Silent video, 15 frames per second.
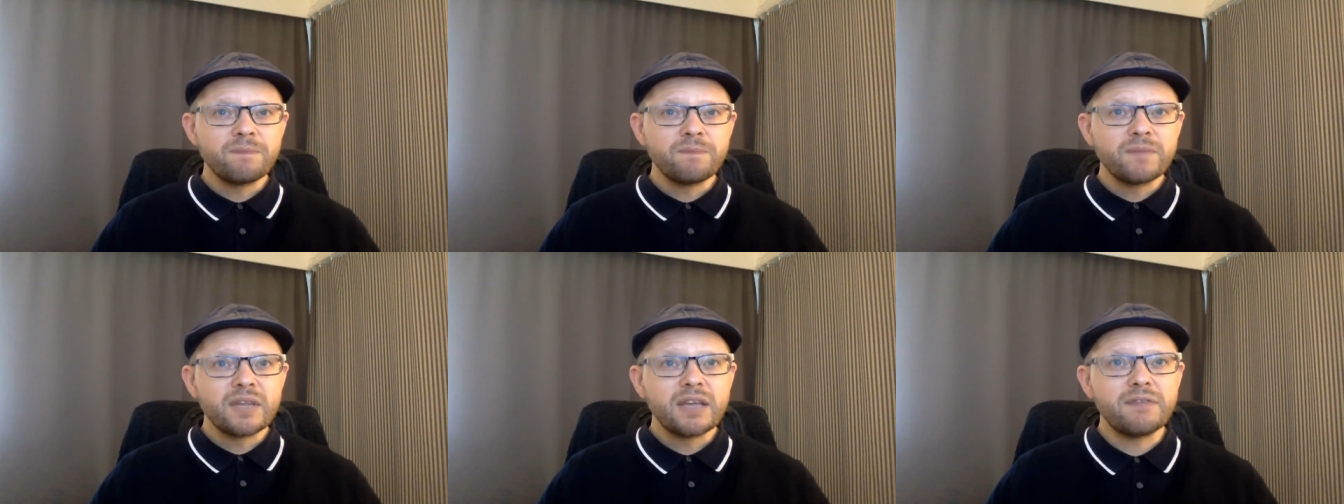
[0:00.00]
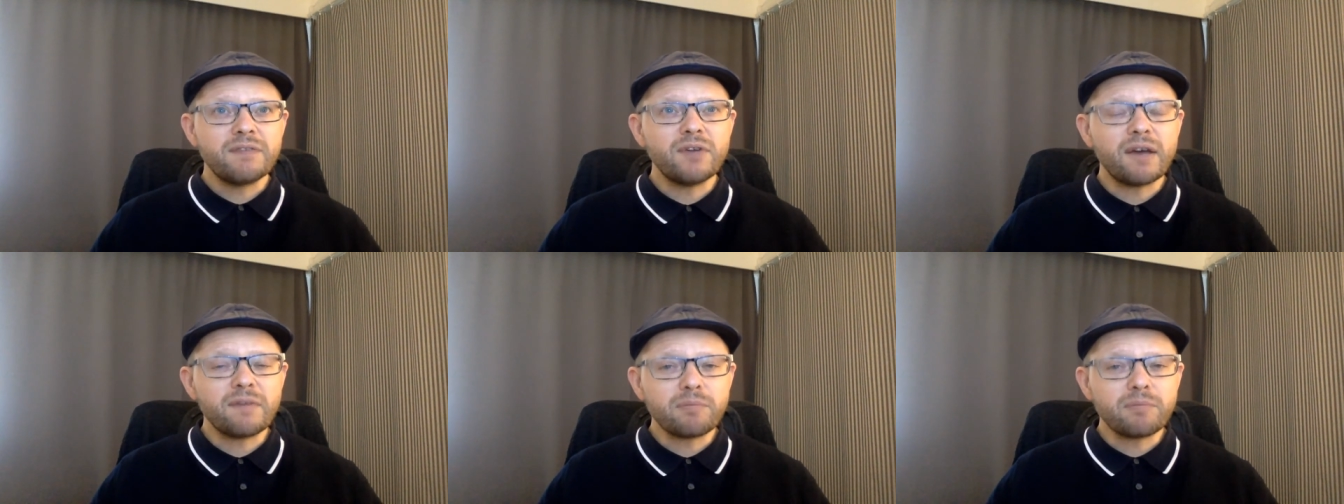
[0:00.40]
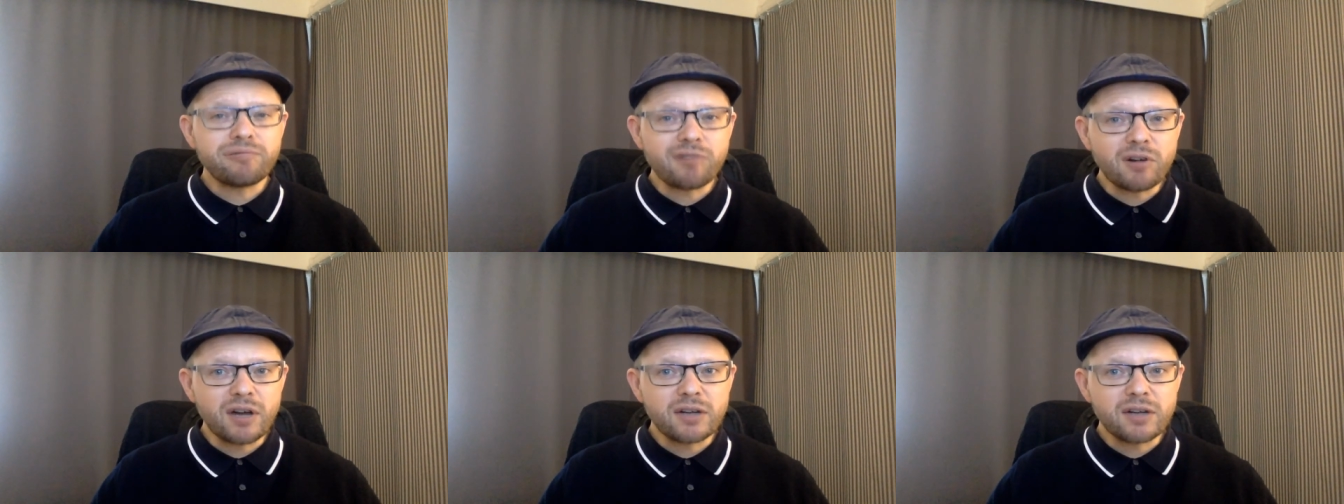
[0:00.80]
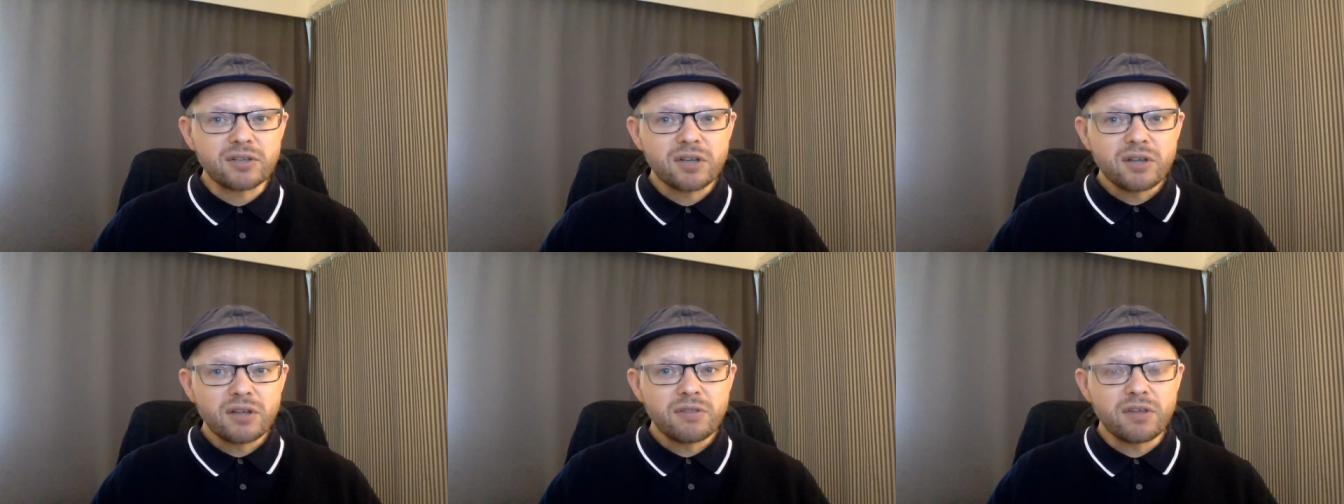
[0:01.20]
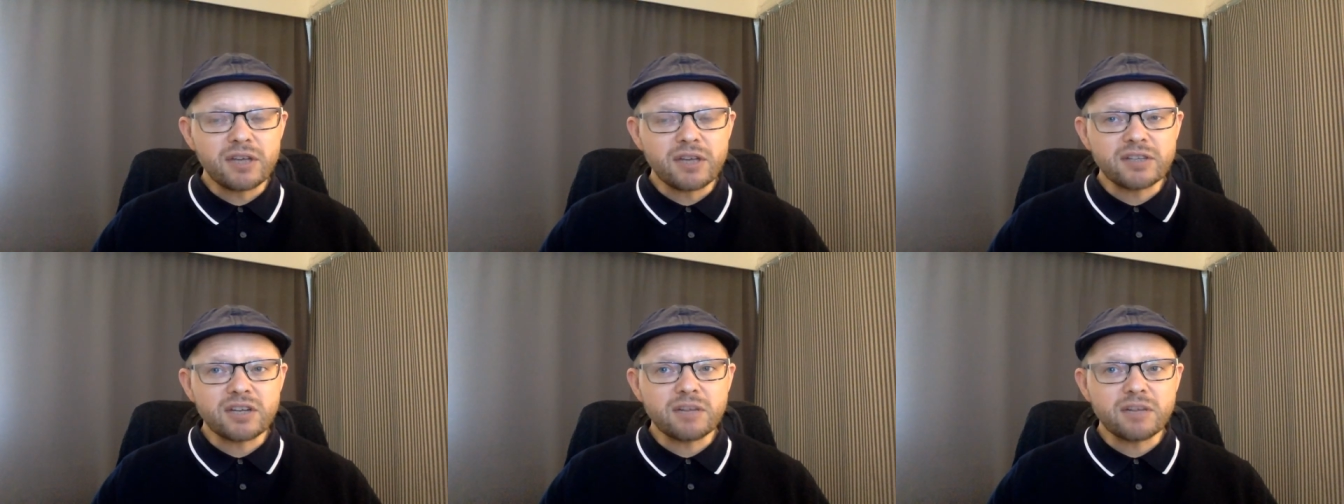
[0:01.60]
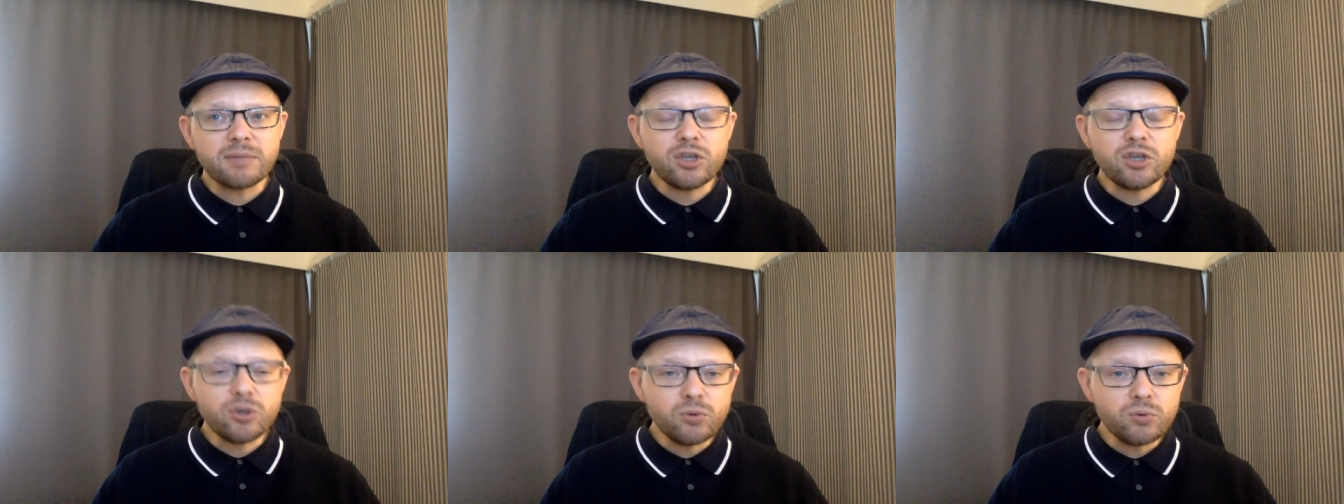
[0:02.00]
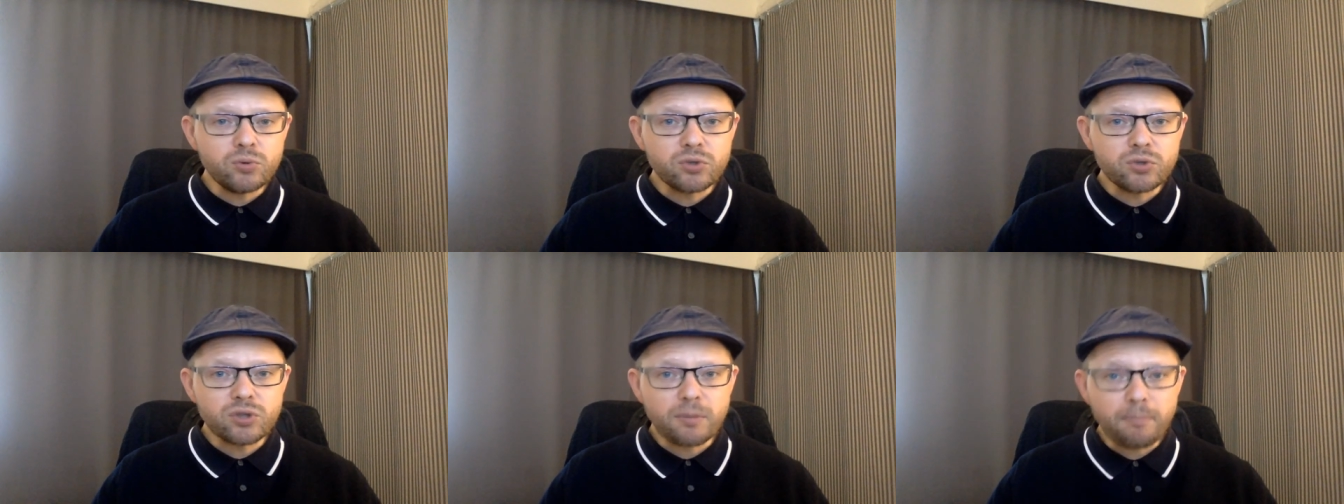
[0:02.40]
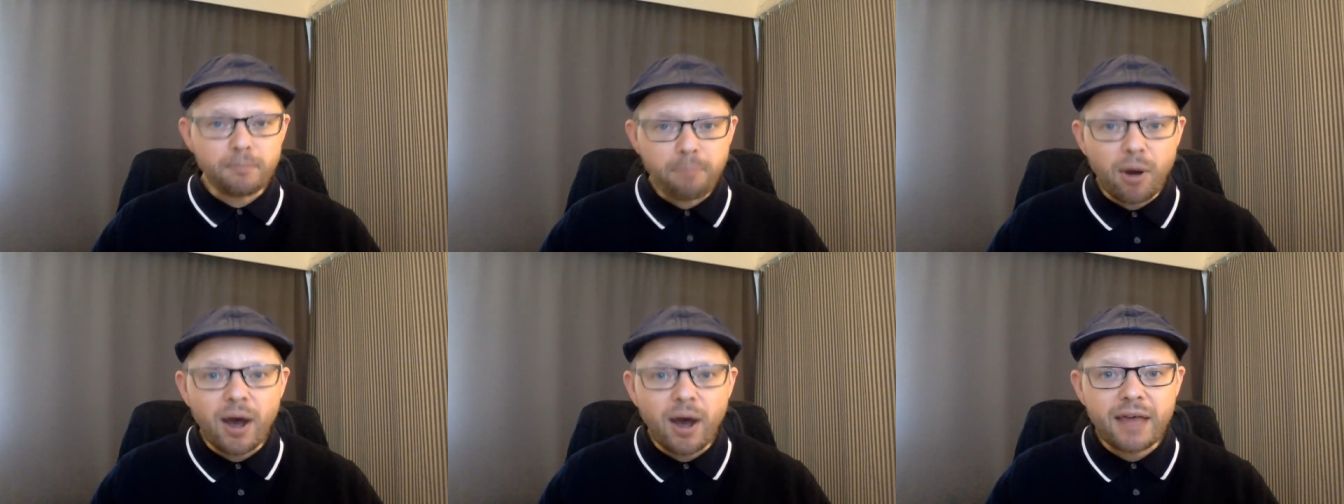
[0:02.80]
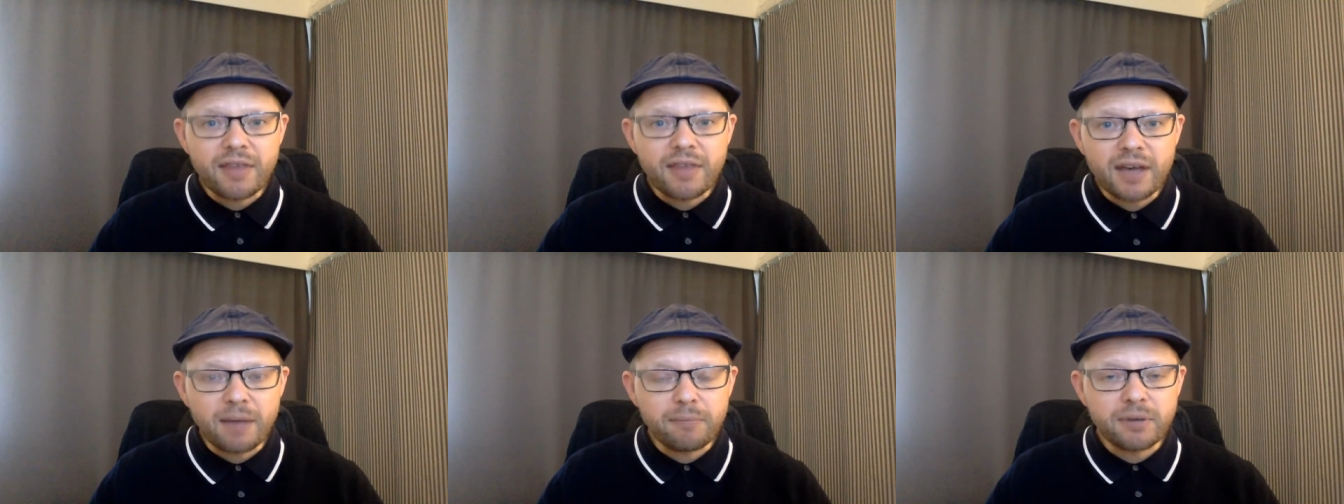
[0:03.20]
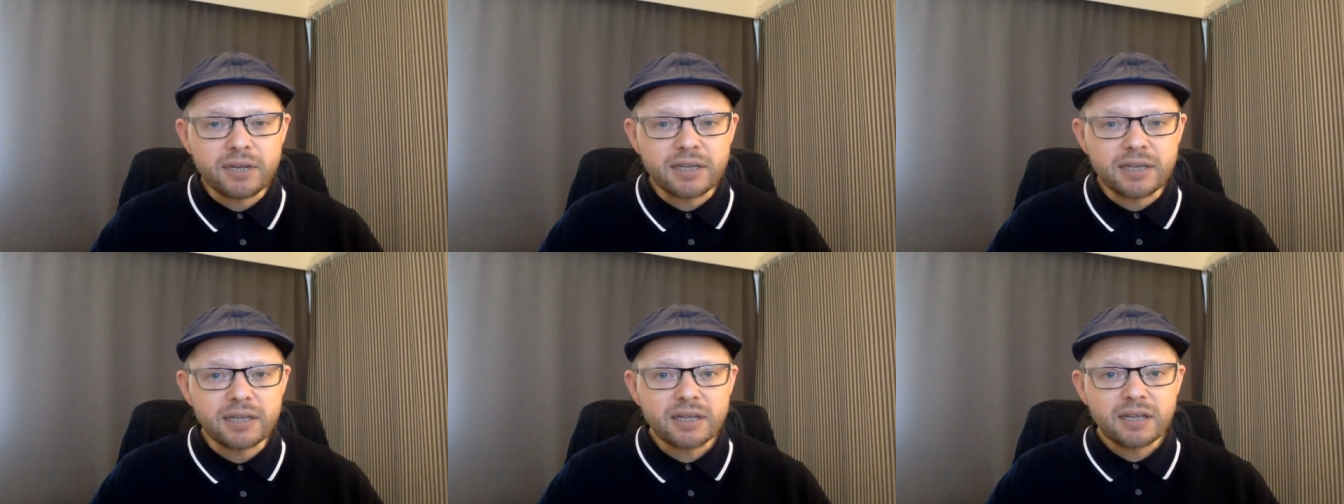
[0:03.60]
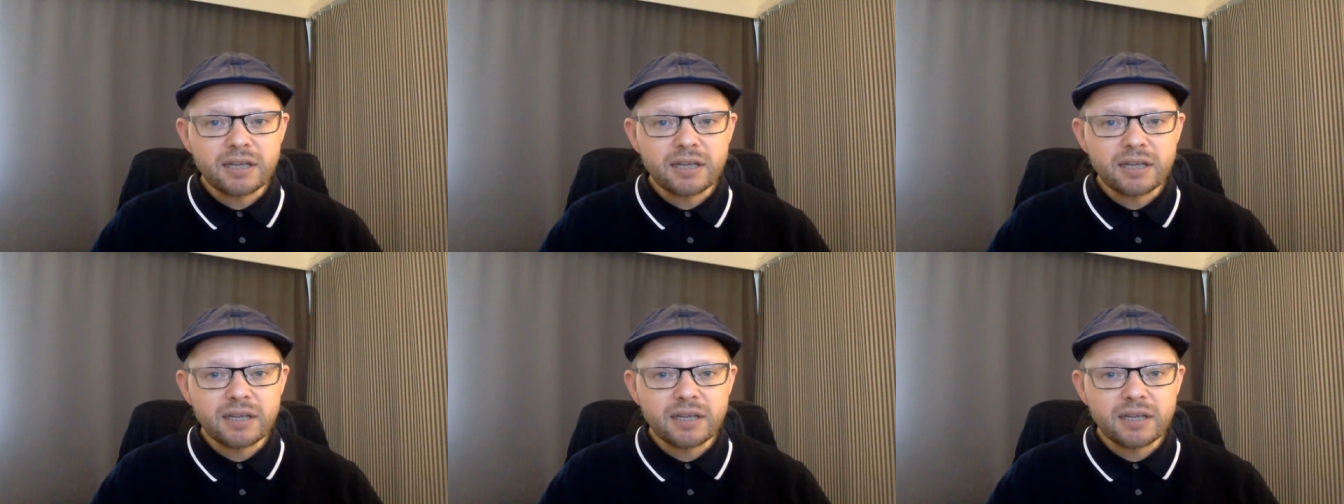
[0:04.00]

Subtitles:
have a product that is going to be used by the company